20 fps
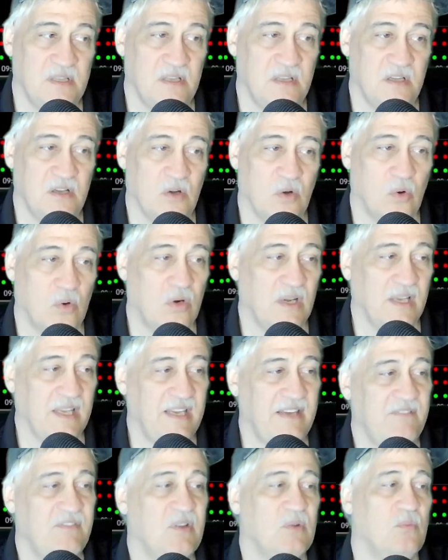or
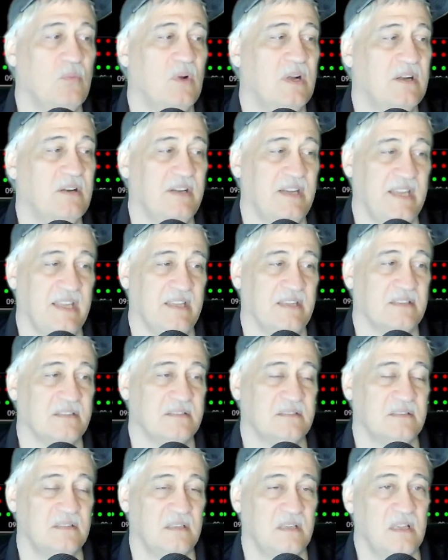leave it where it is
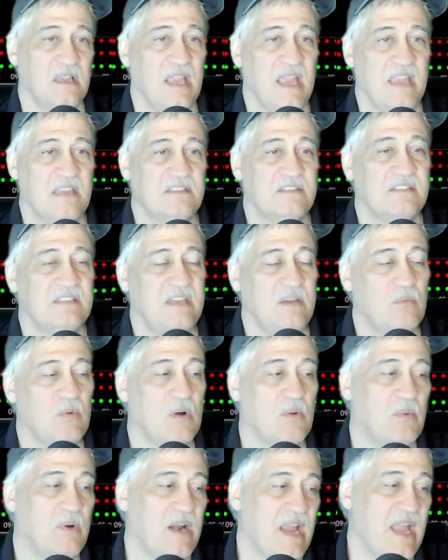and see where
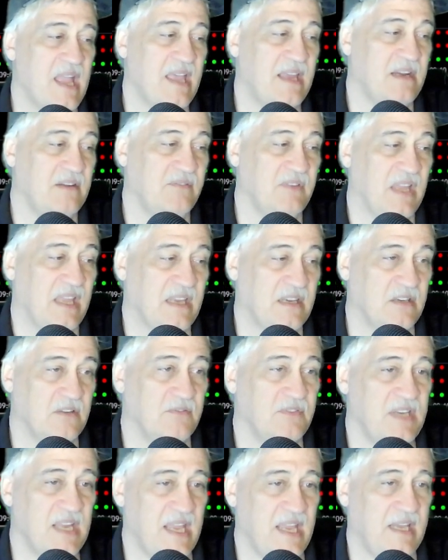we're at end of
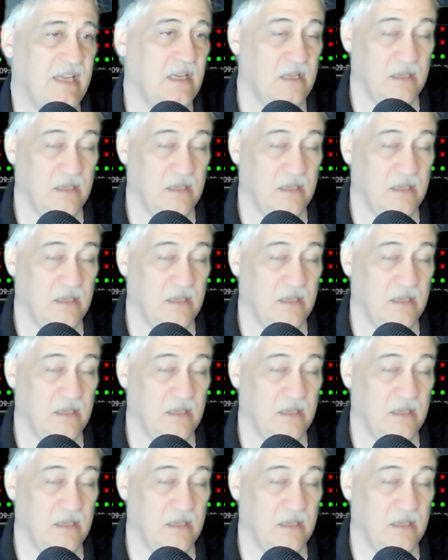day.